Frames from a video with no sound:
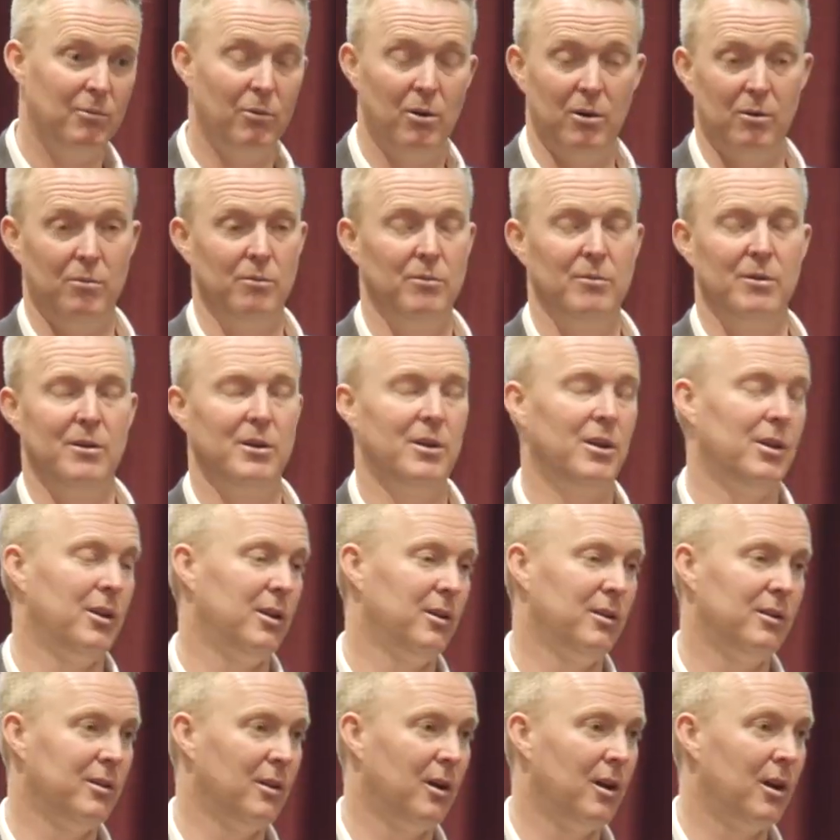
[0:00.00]
Well,
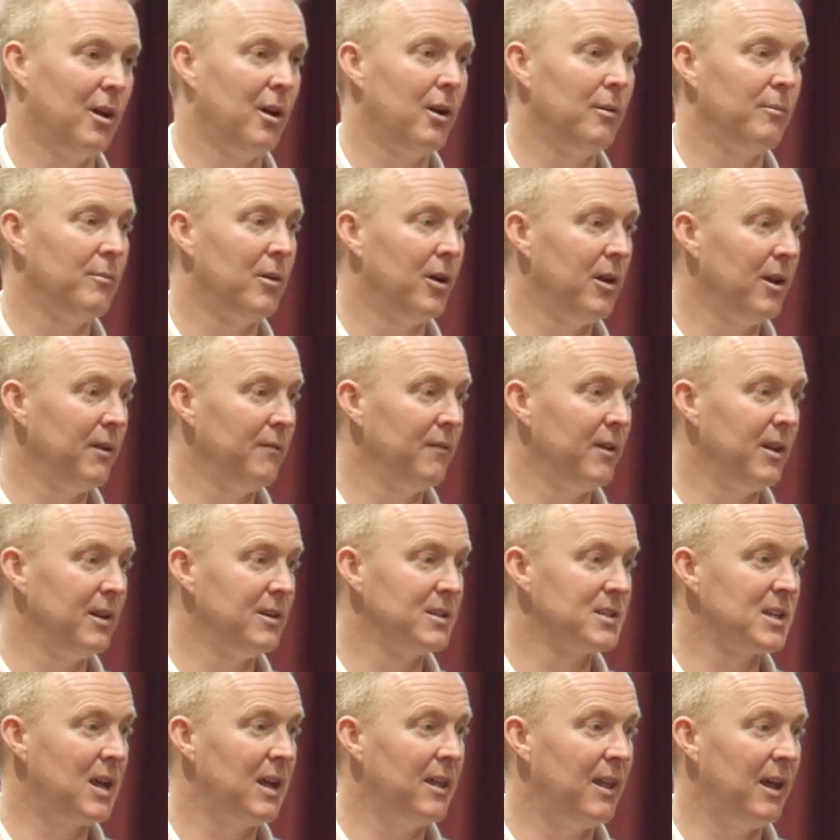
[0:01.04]
I hope I don't even need to
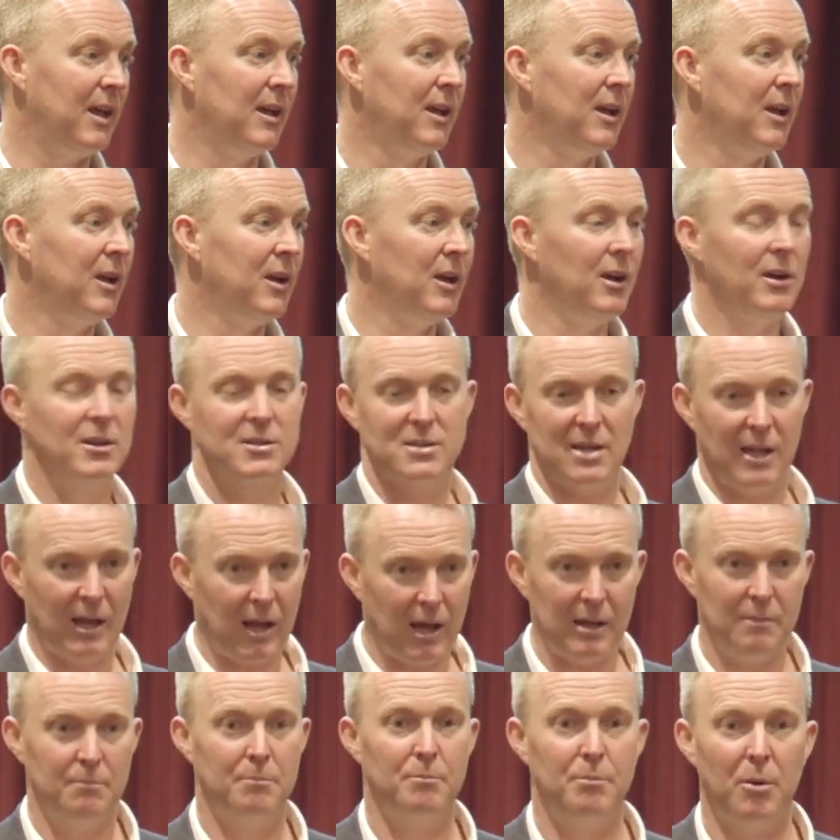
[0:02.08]
say that. Say,
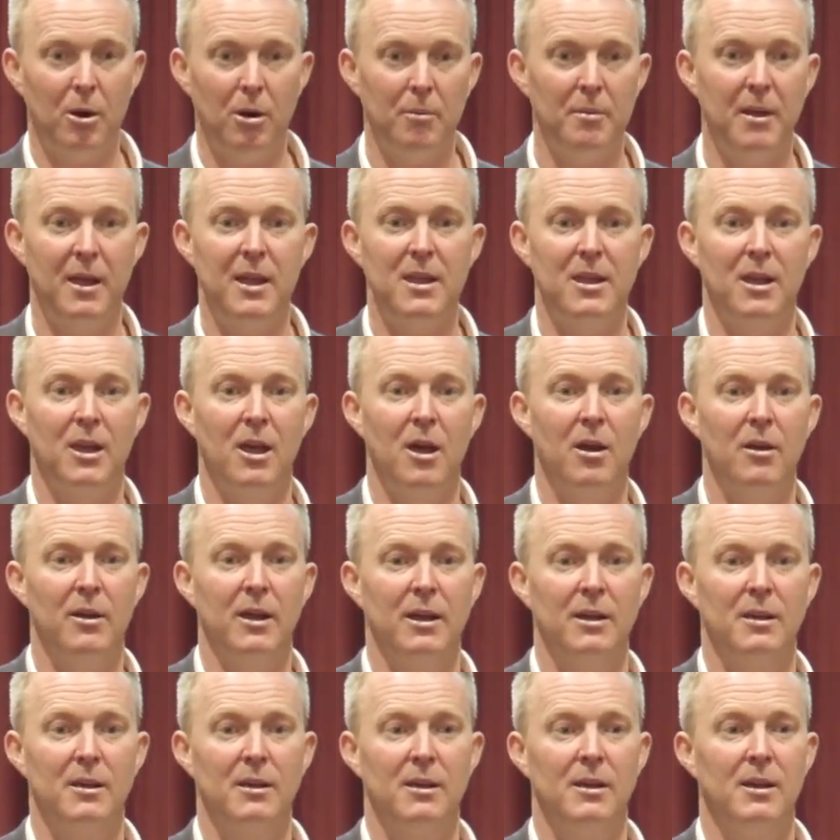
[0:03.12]
hey, Bob, how you going?
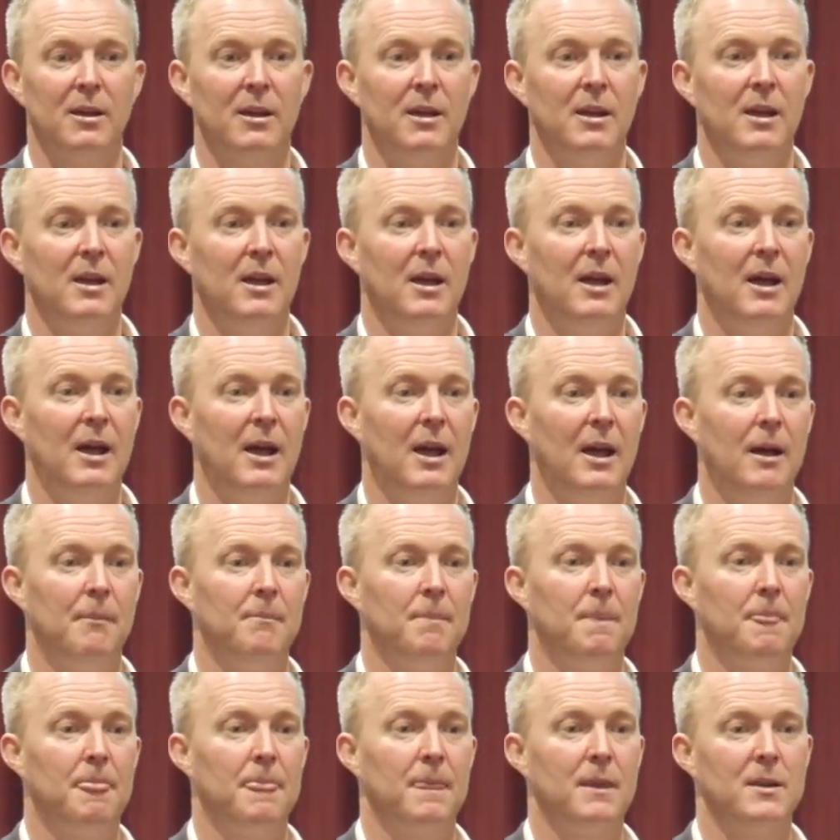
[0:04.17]

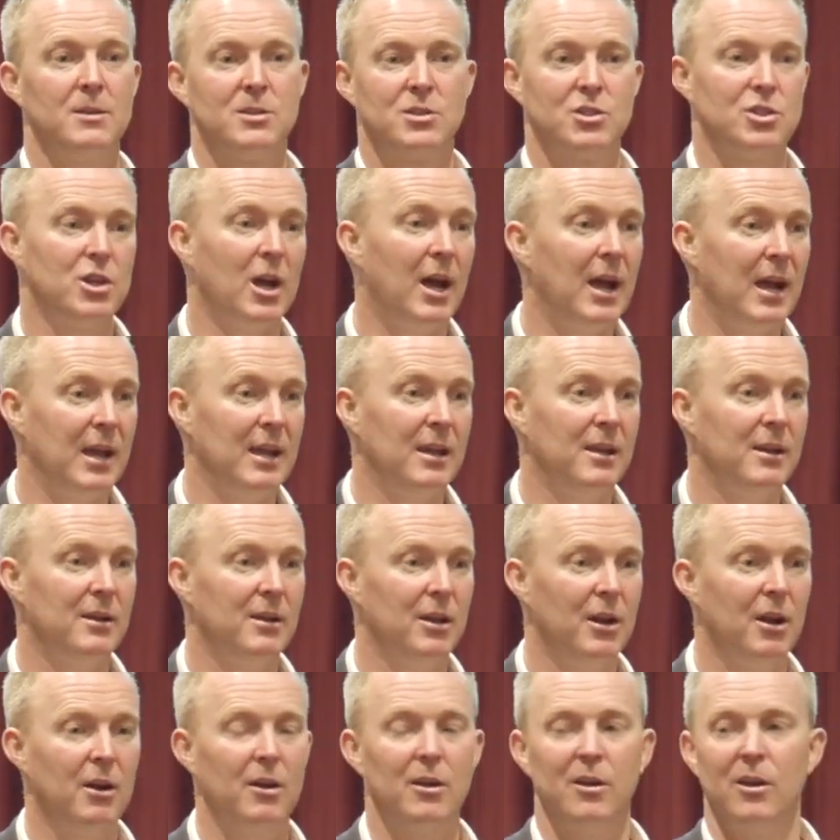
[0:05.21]
Um, it's Jay.
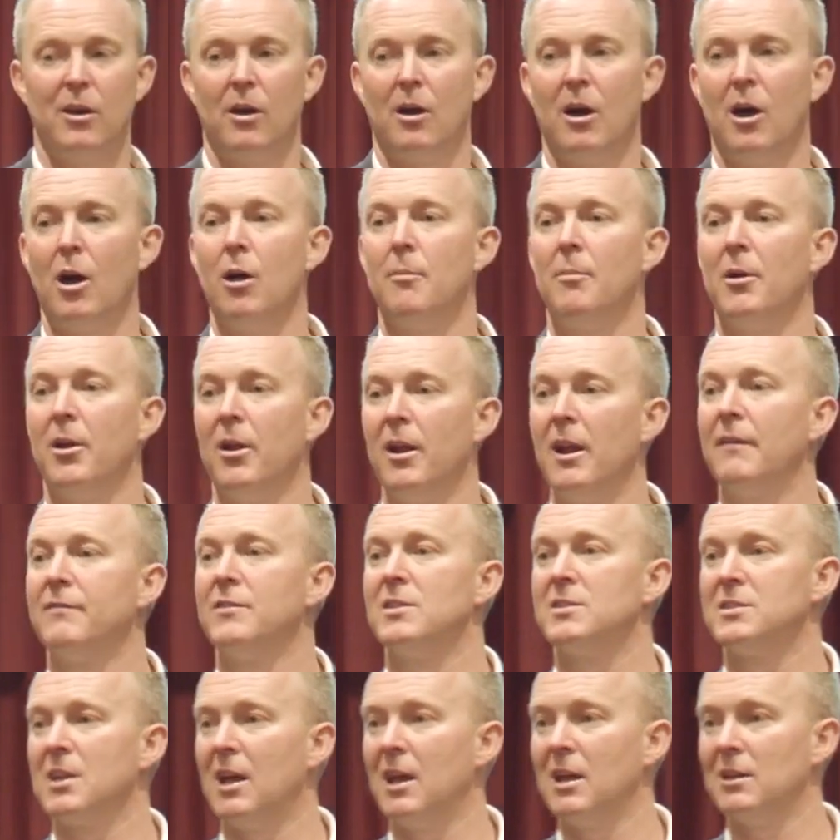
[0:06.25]
You know, I hope I don't have
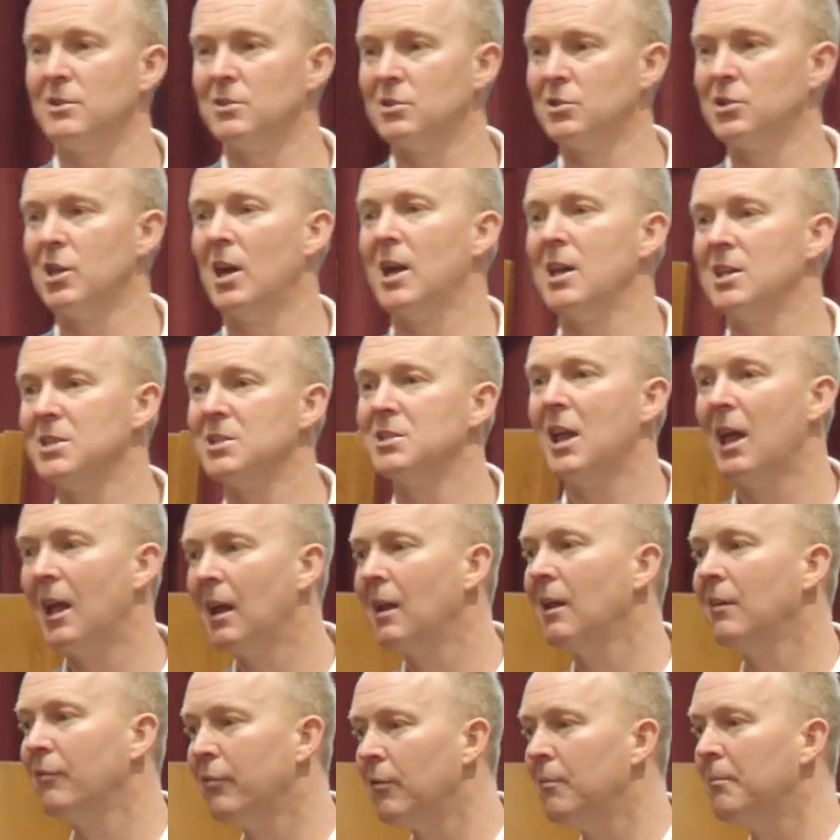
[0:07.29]
to say it's Jay
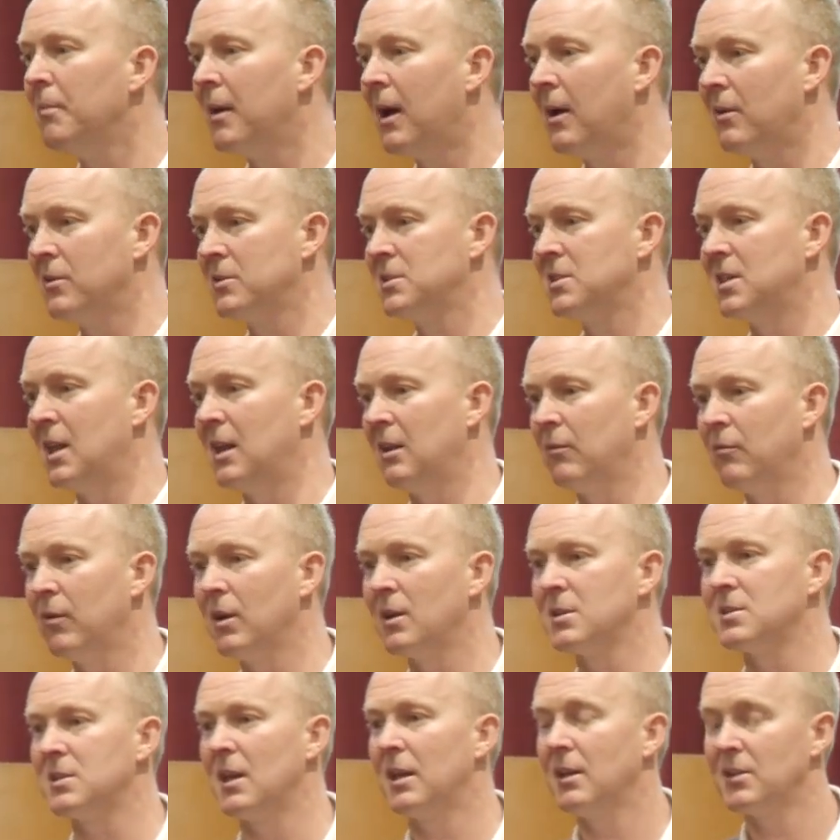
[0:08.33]
Standley from Barr and Standley Real
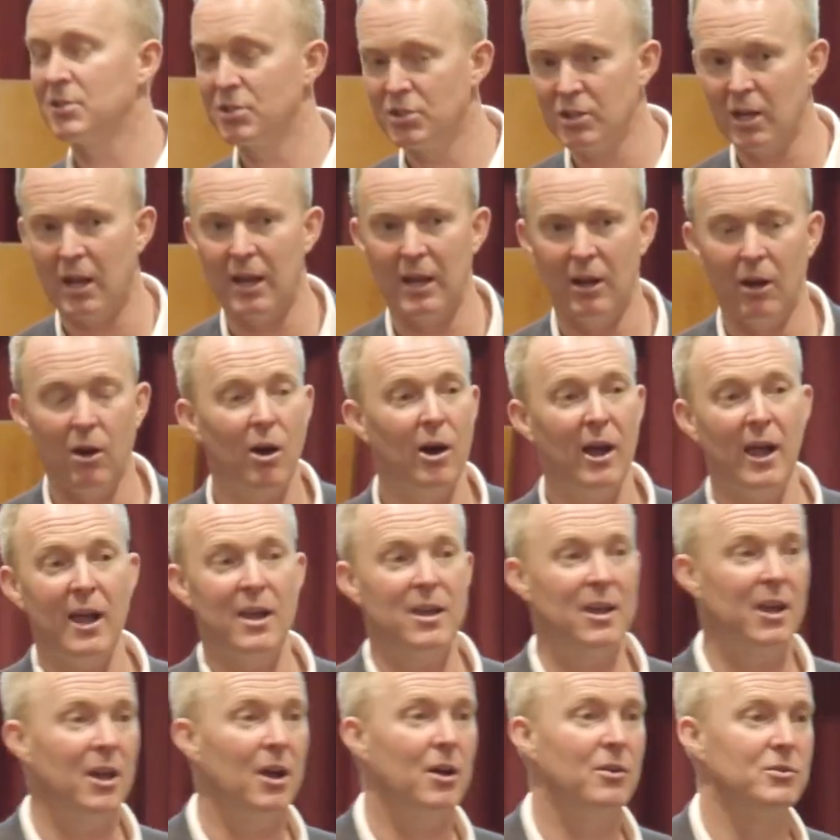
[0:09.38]
Estate. It's Jay. Oh, how
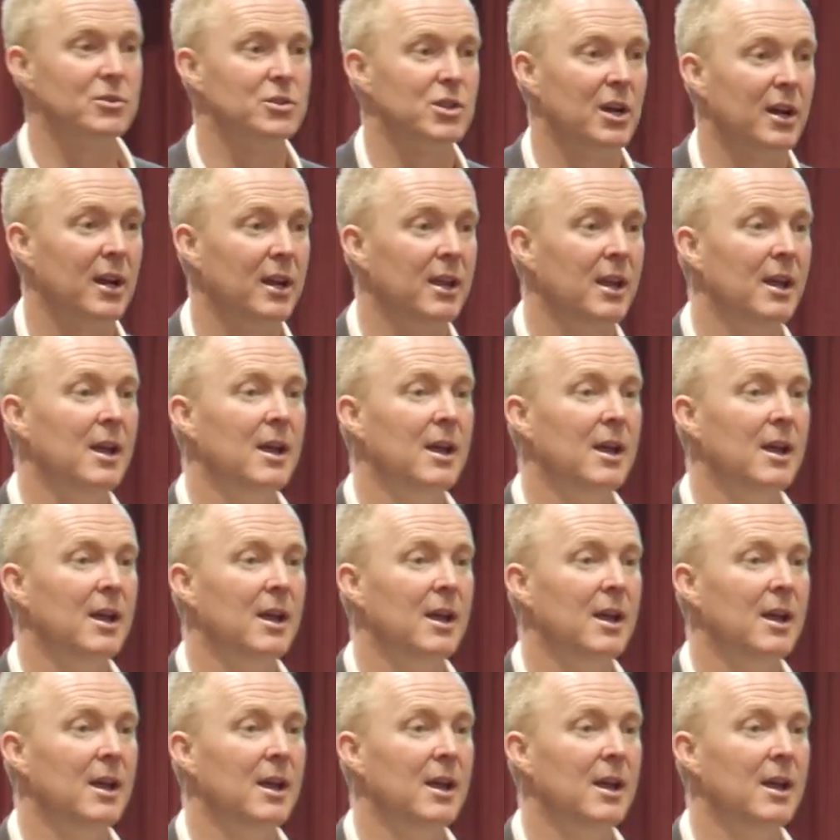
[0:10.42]
you going, Jay?